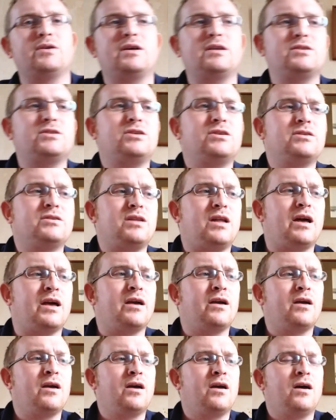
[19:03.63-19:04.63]
And she's
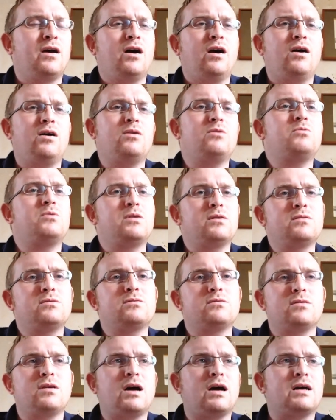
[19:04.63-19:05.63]
like, "Oh, well,"
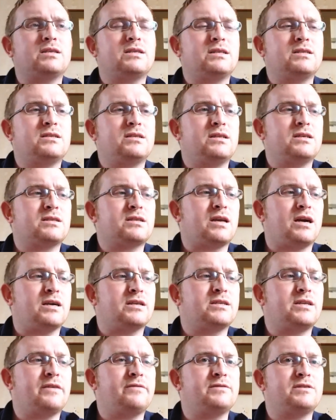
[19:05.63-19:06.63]
I said to this guy,
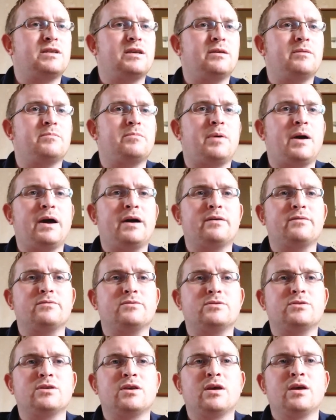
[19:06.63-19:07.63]

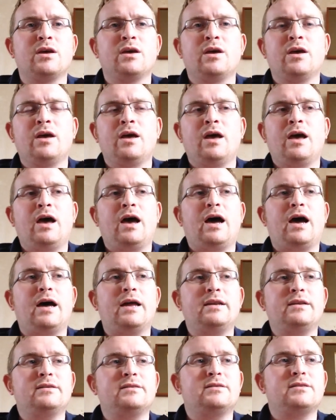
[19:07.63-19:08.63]
£17.
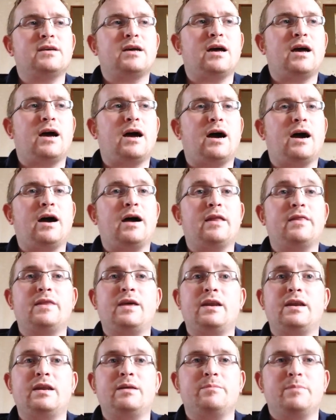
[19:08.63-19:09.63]
And
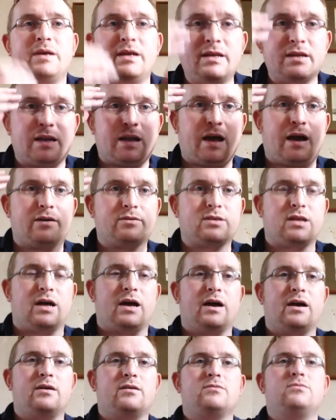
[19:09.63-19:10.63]
then immediately I was
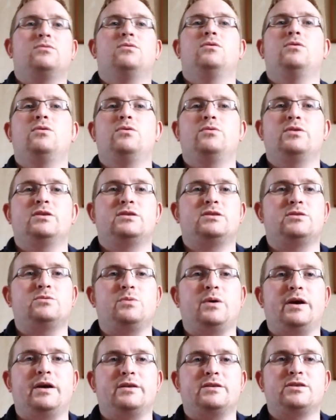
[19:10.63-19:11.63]
like, "Whoa, this is
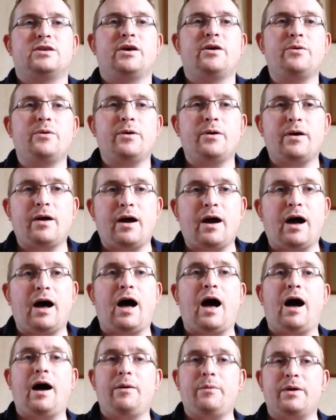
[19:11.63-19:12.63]
weird." So
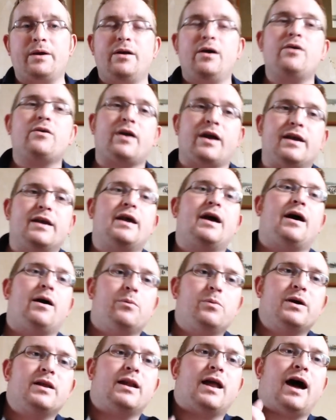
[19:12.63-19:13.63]
I went, "Okay, yeah, I
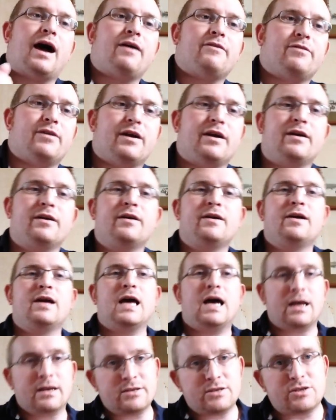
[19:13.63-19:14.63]
will have it,"
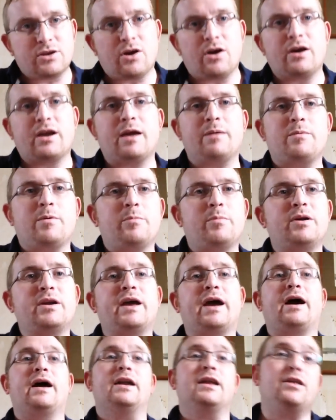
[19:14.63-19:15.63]
and started getting my money out.